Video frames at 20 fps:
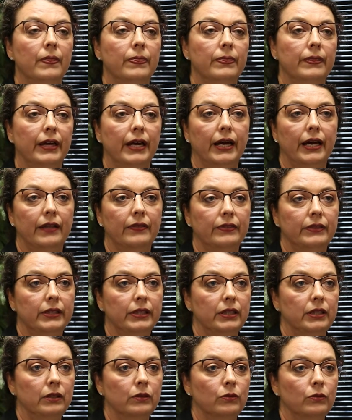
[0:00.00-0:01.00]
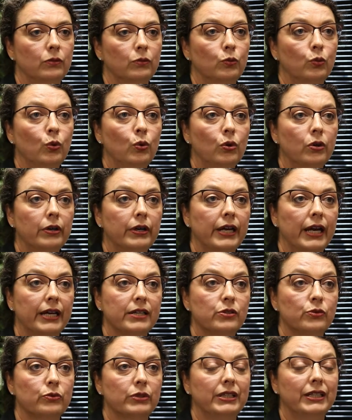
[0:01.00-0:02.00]
that the ward
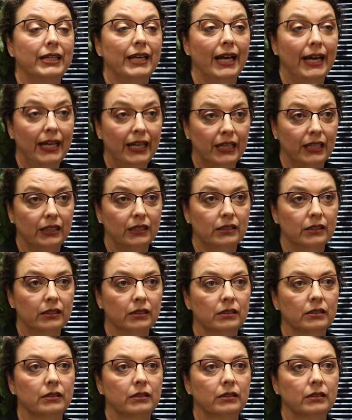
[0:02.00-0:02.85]
has regained